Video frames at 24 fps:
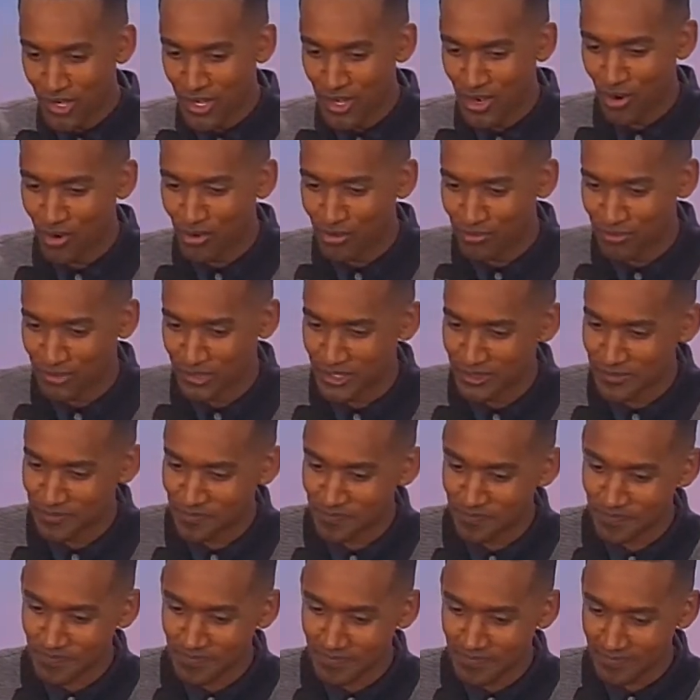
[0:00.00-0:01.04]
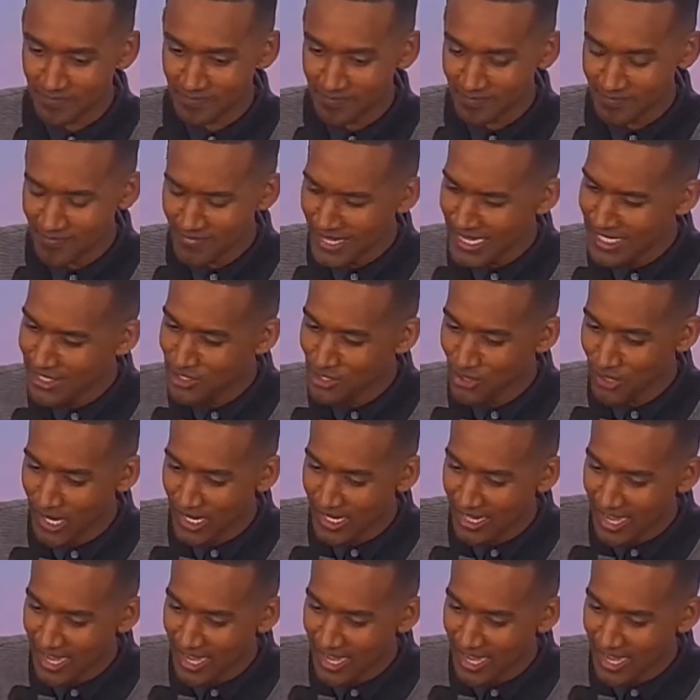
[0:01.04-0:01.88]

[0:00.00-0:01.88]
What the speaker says: and over. And so I